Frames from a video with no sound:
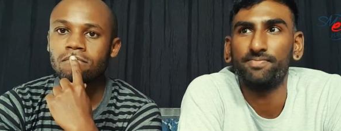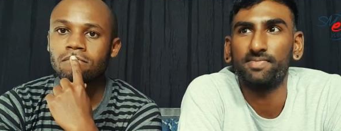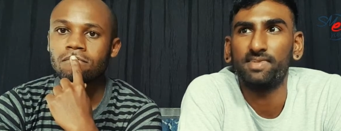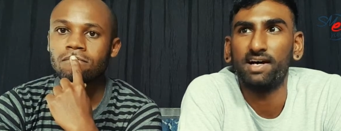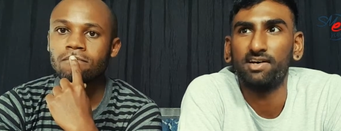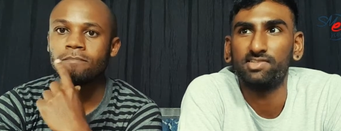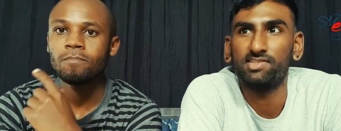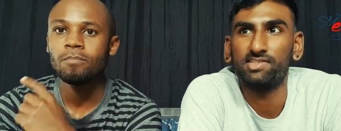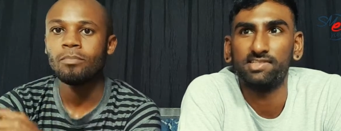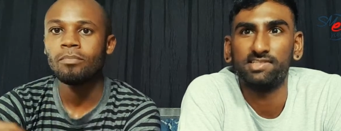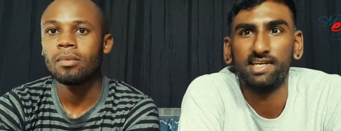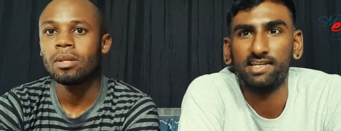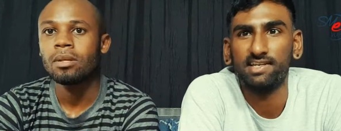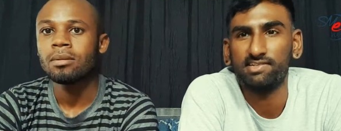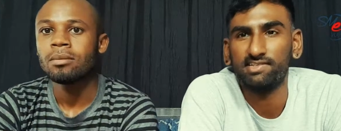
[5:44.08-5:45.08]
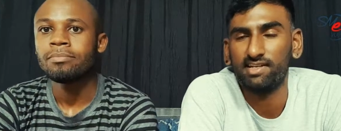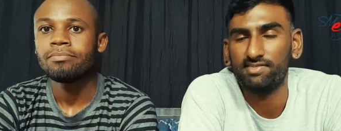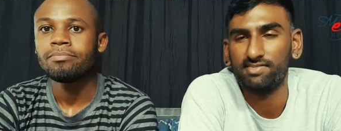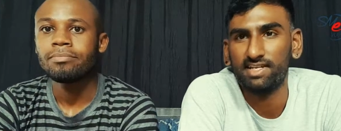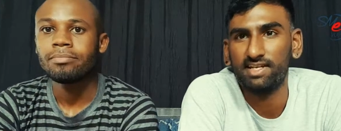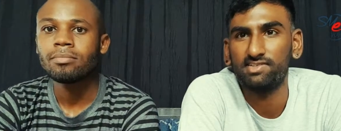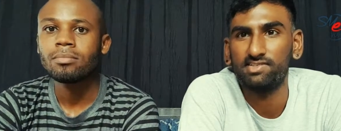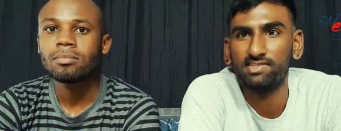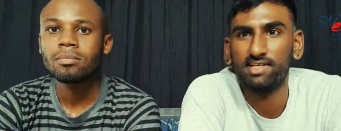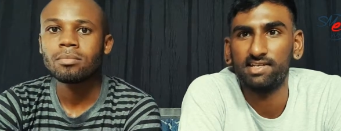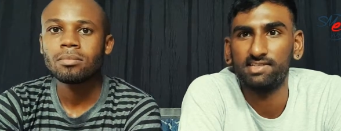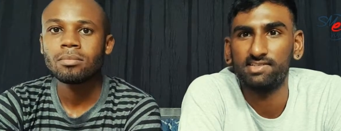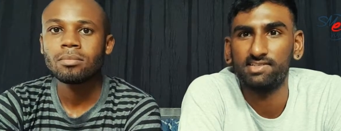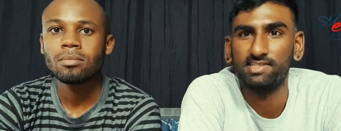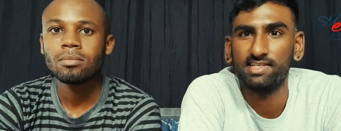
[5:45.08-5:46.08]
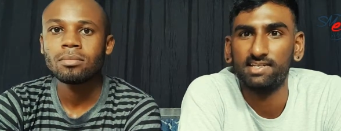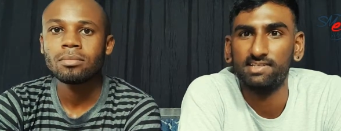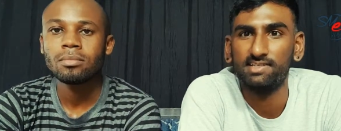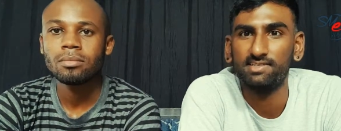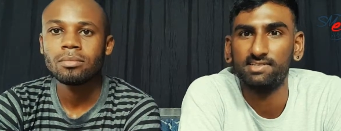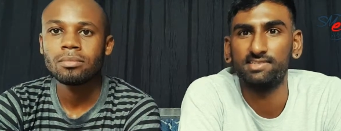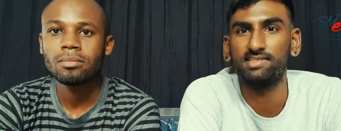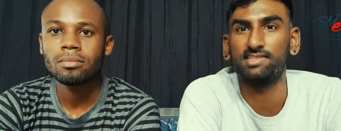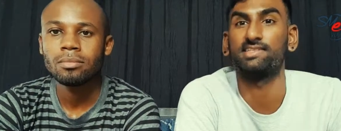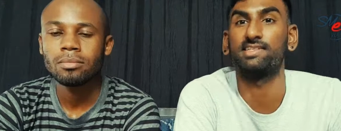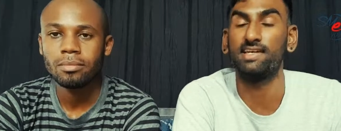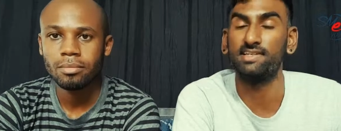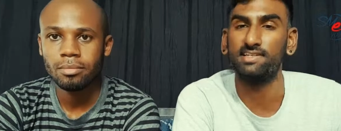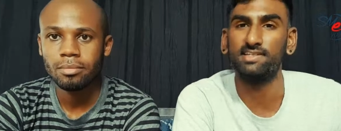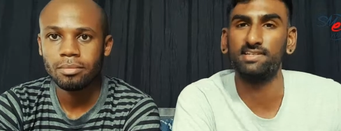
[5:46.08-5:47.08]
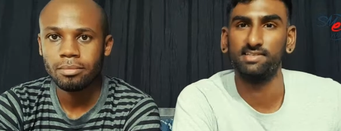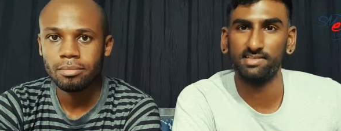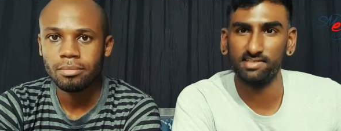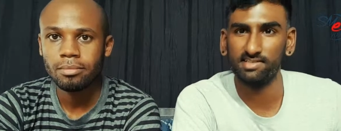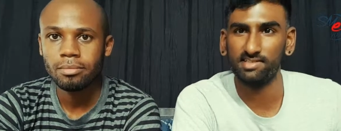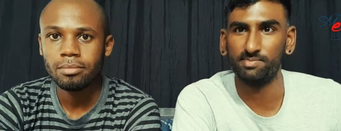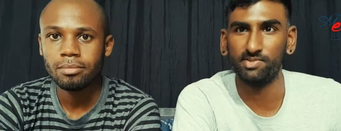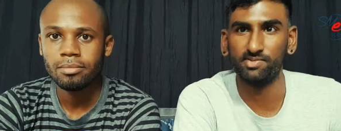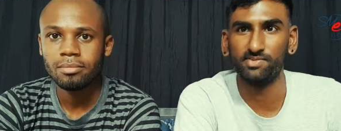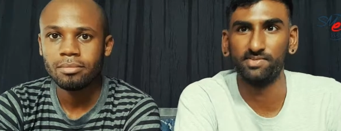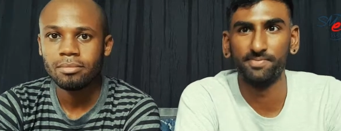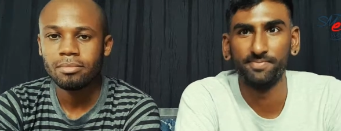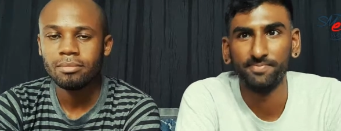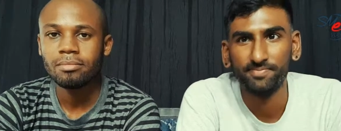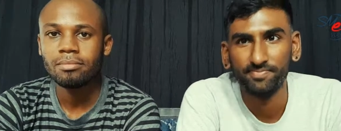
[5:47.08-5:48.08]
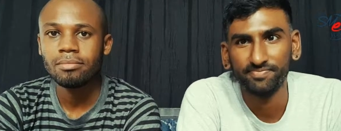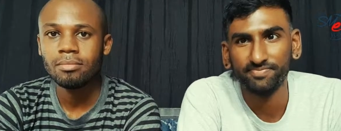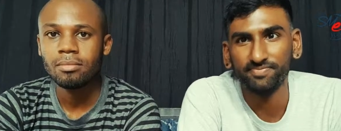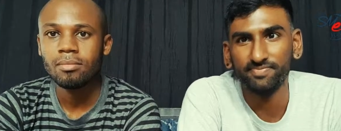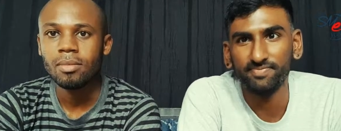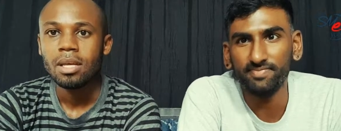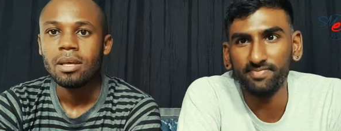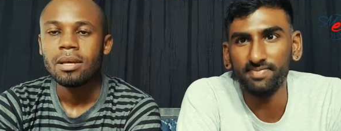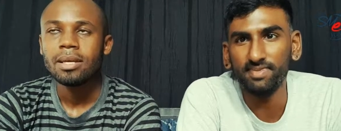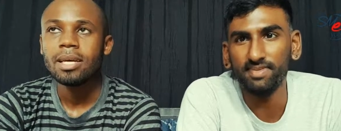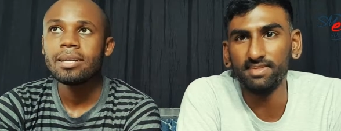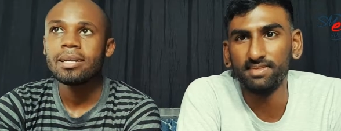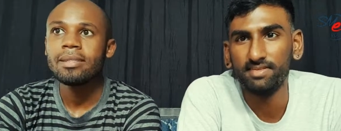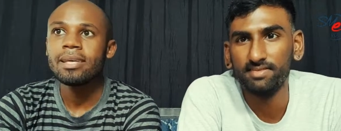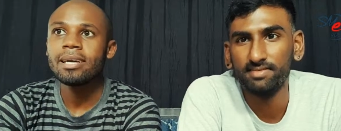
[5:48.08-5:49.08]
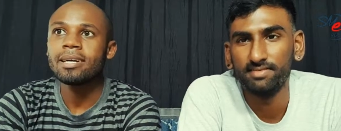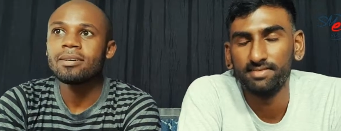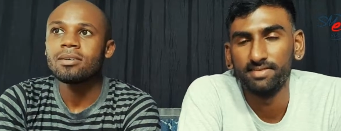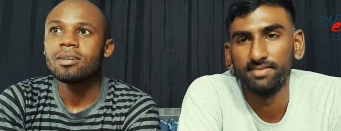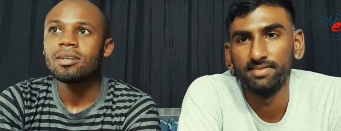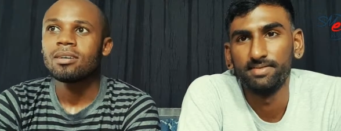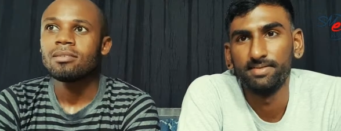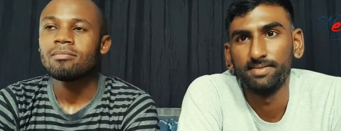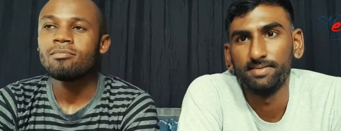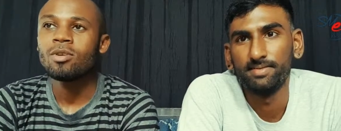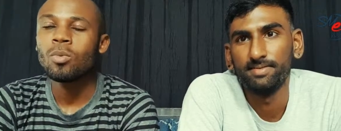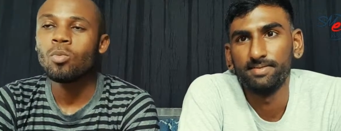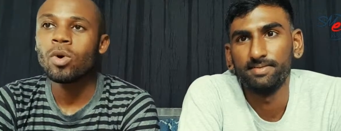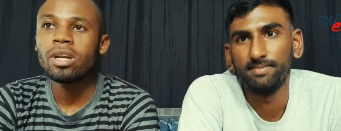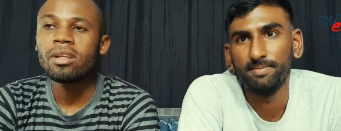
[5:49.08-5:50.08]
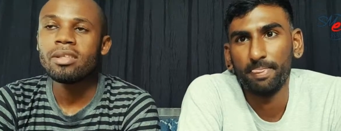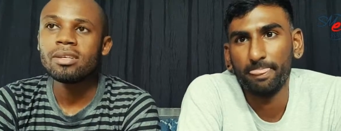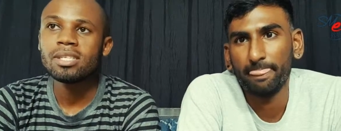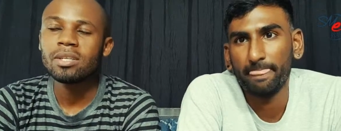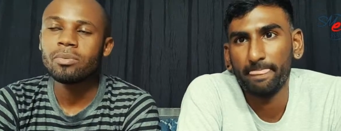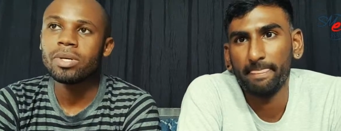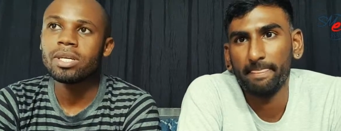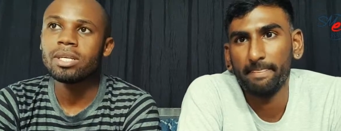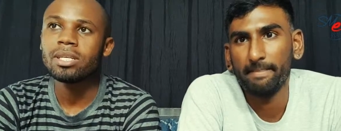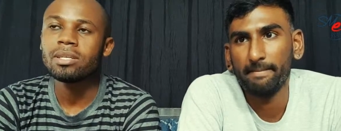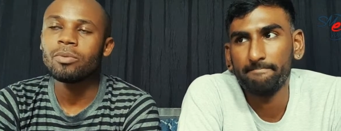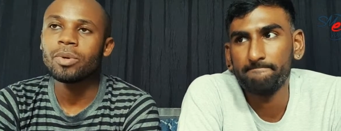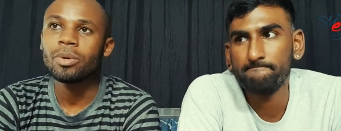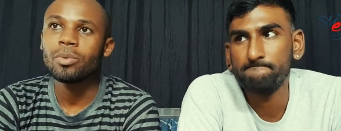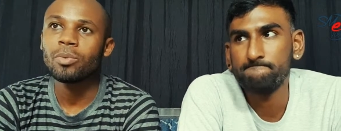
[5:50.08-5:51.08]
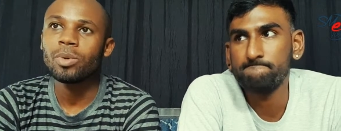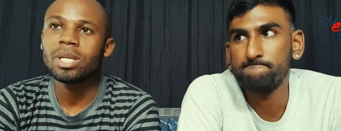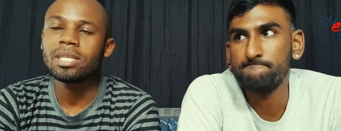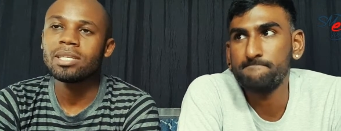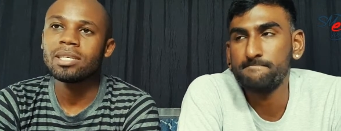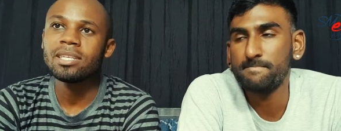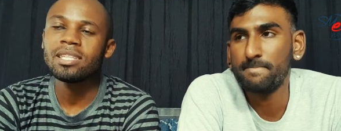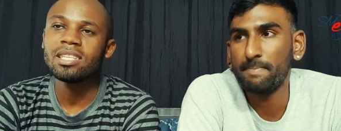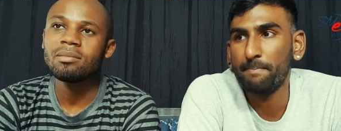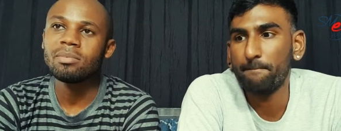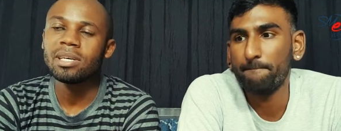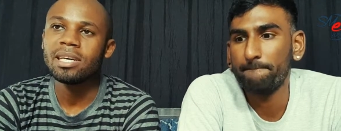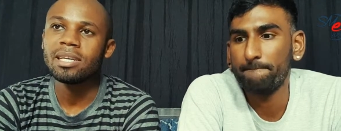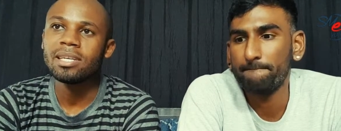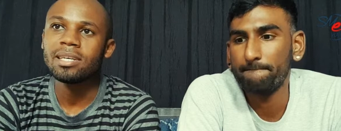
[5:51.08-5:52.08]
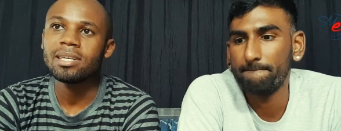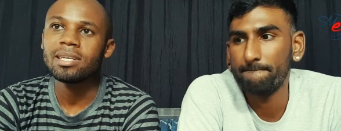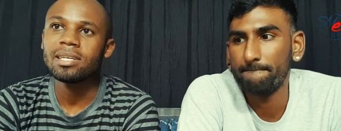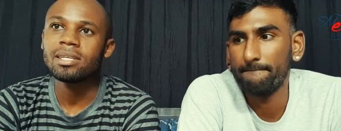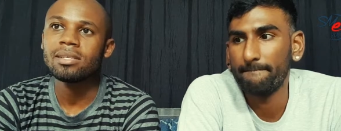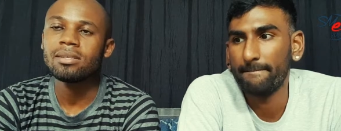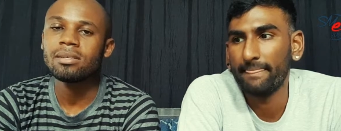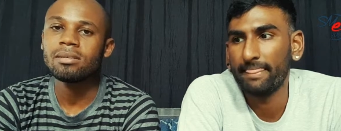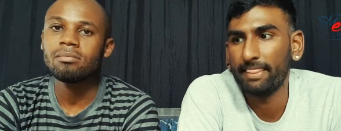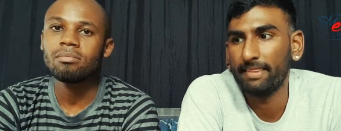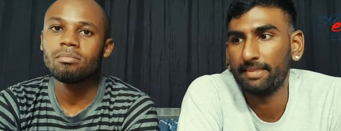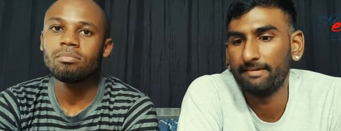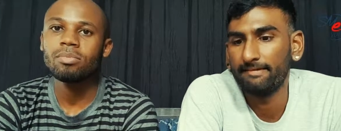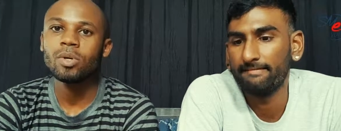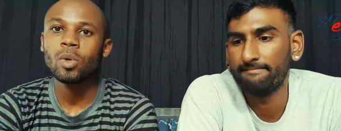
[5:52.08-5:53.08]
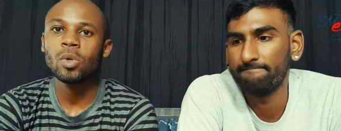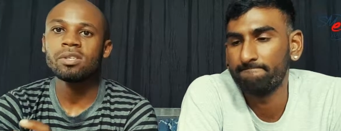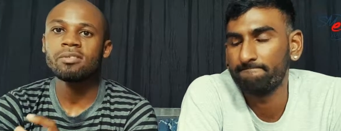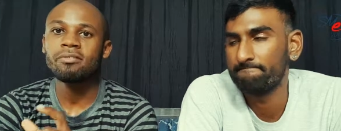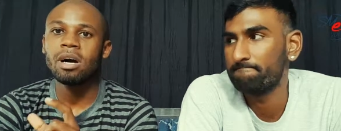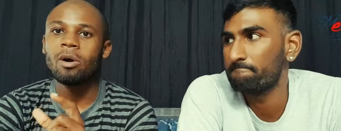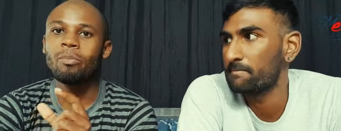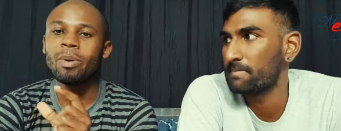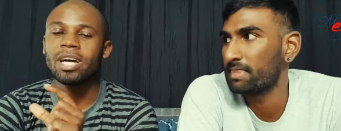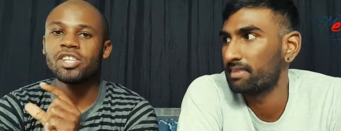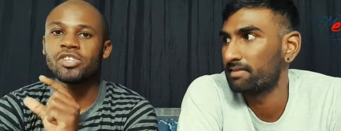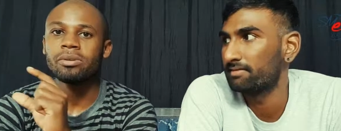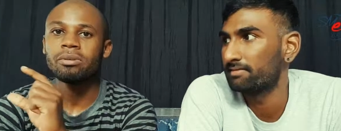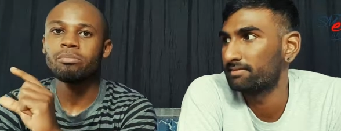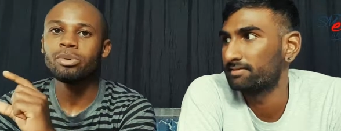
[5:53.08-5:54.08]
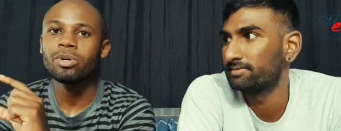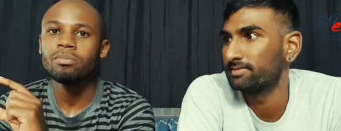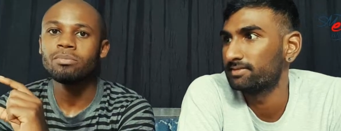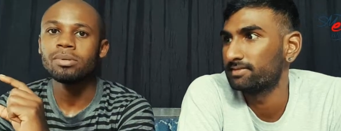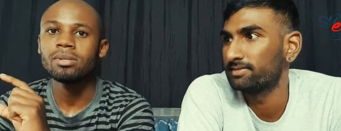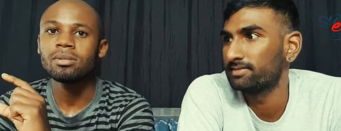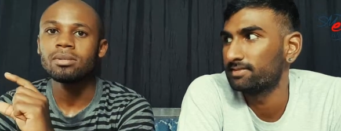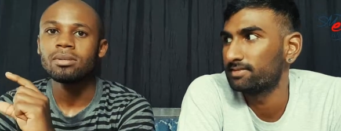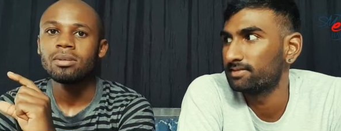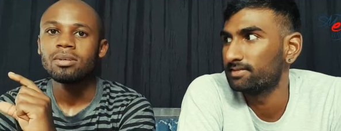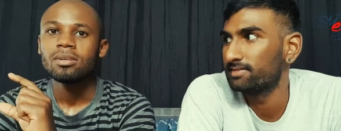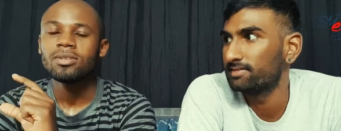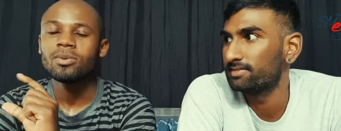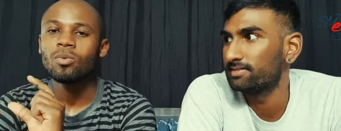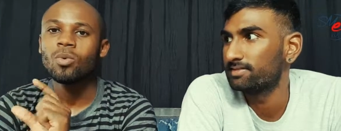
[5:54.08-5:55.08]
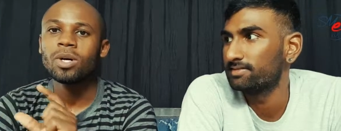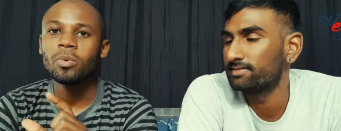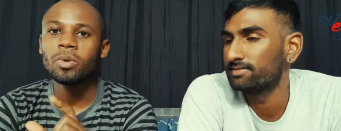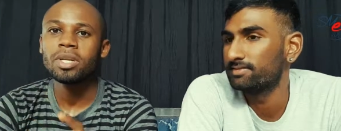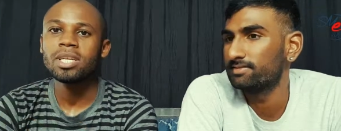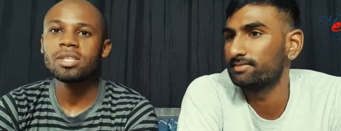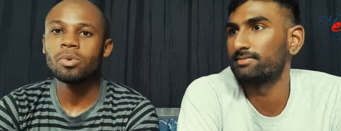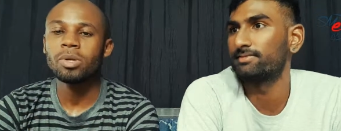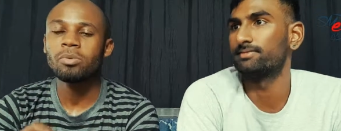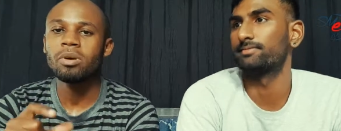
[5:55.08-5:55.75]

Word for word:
Speaker 1: now to sustain ourselves and to sustain sustain SMEYOU. Yeah, and I think one
Speaker 2: of the things that we, we, we did in the beginning is because of our passion and purpose. So what we do is when we